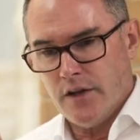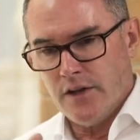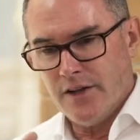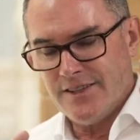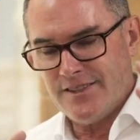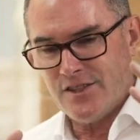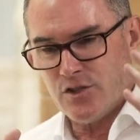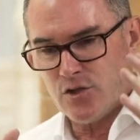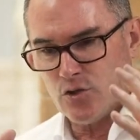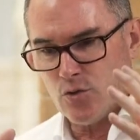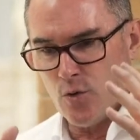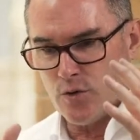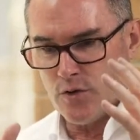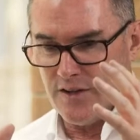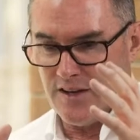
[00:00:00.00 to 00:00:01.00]
Let's just
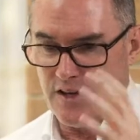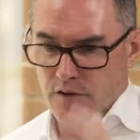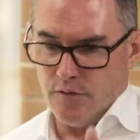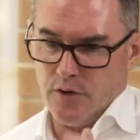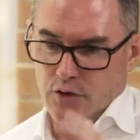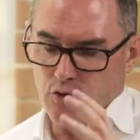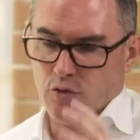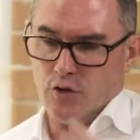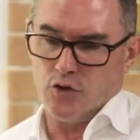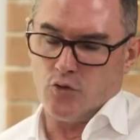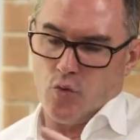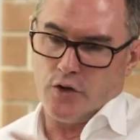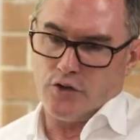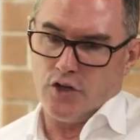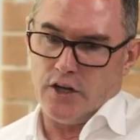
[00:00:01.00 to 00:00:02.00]
talk to the individual that's
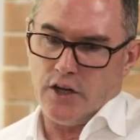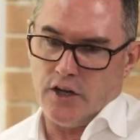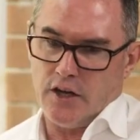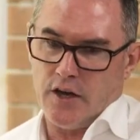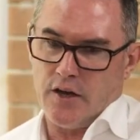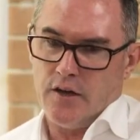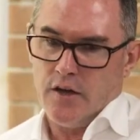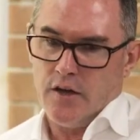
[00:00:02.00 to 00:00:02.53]
watching here.